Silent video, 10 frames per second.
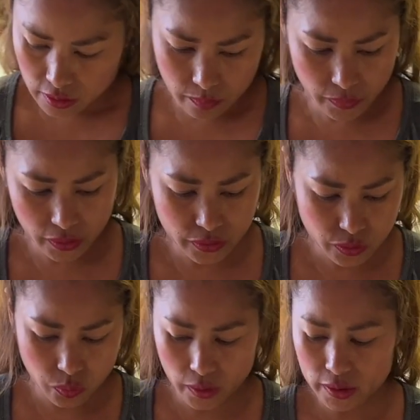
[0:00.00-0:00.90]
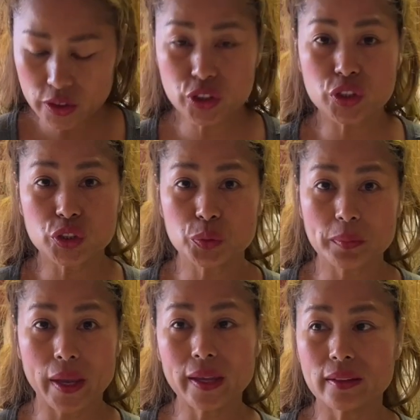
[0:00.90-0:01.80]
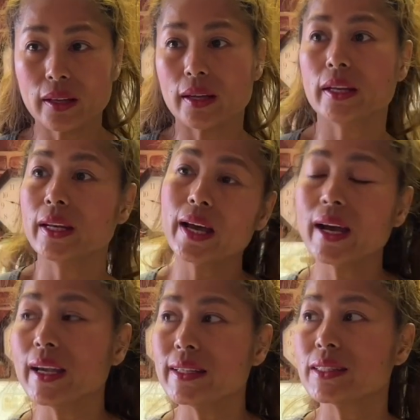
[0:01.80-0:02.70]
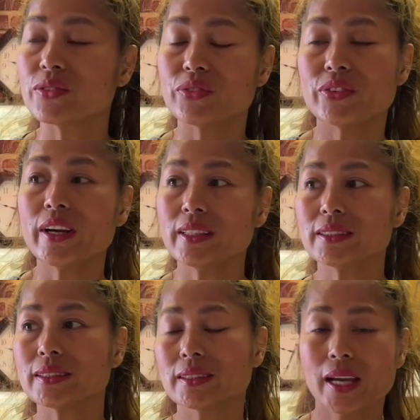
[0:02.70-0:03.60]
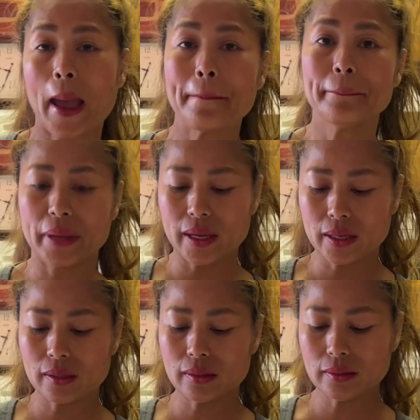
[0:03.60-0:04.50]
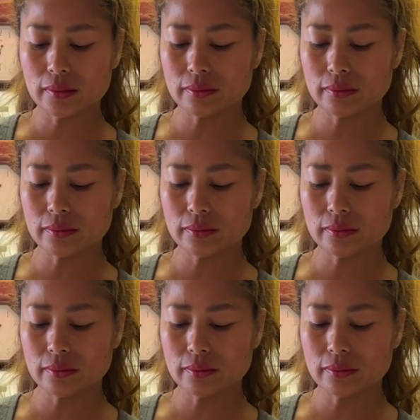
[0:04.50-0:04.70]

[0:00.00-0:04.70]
because once you make that nice fresh bagel,